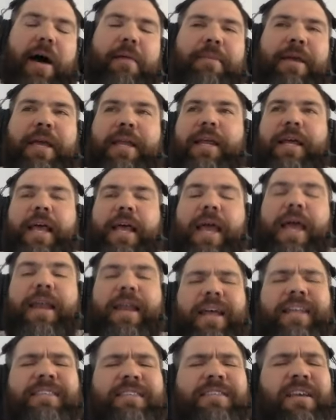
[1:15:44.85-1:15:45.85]
I mean, and
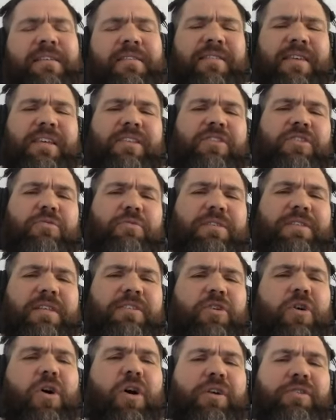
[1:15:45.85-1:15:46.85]
it's the other thing too. It's
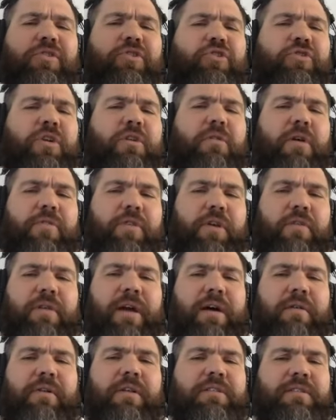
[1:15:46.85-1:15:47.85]
it's hard to drill on the
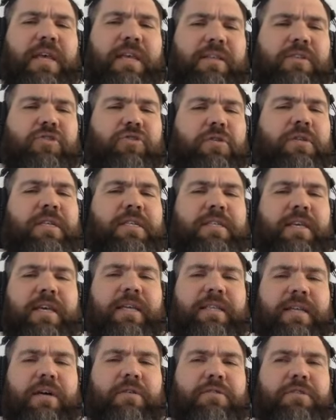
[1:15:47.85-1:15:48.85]
ground. It's like drilling
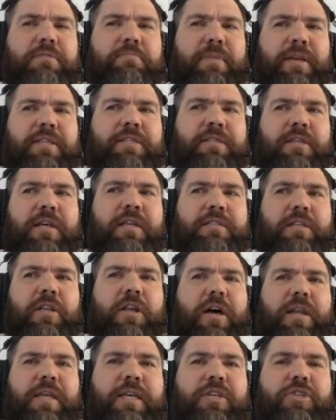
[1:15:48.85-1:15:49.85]
takedowns makes it's a
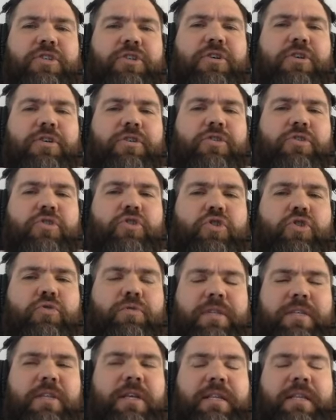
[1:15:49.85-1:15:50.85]
lot easier to do.